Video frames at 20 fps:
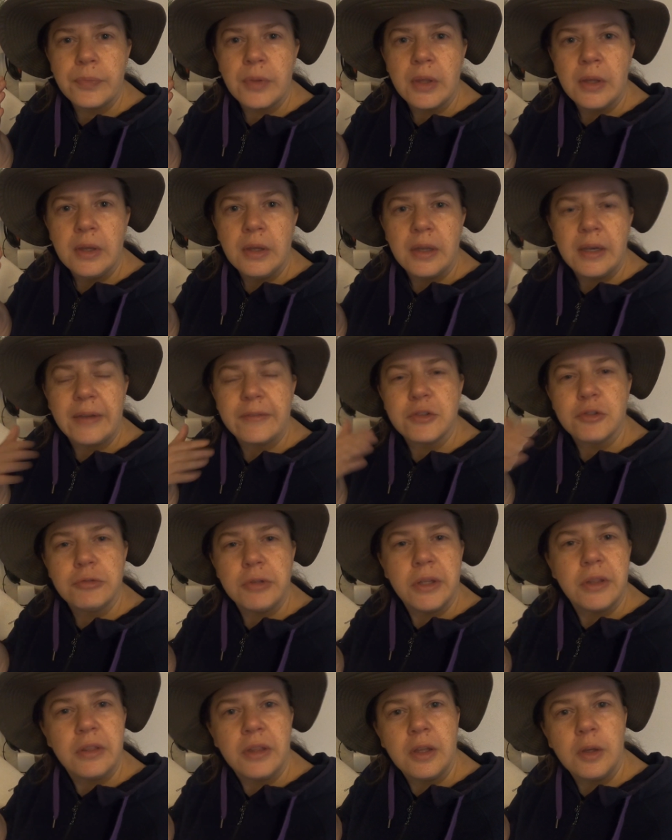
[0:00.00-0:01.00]
I have to
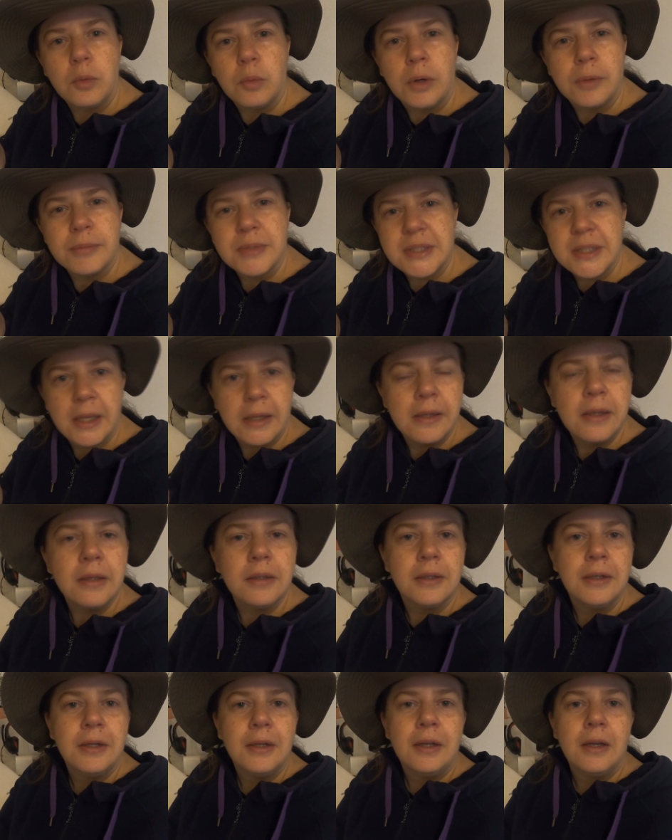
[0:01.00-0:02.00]
rethink what I'm
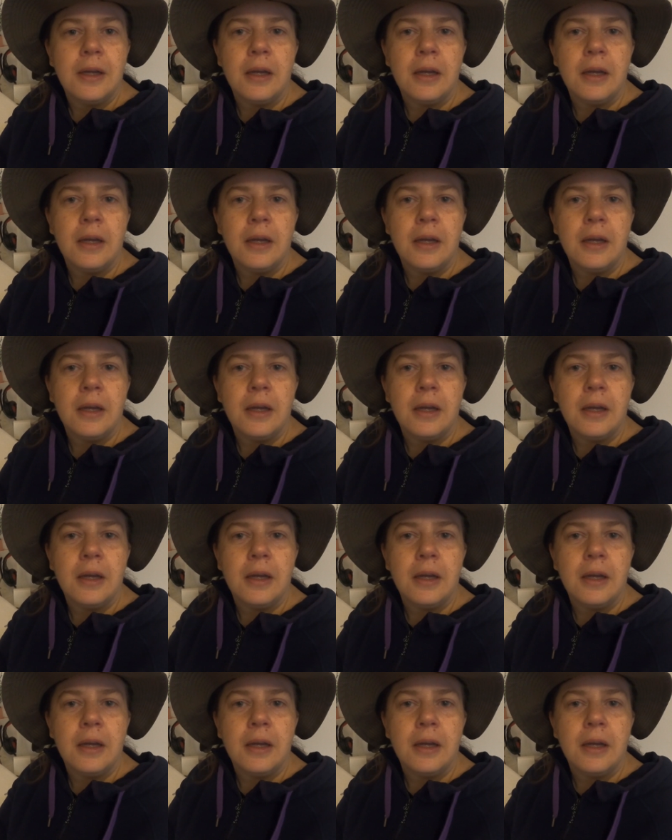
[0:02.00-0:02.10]
saying.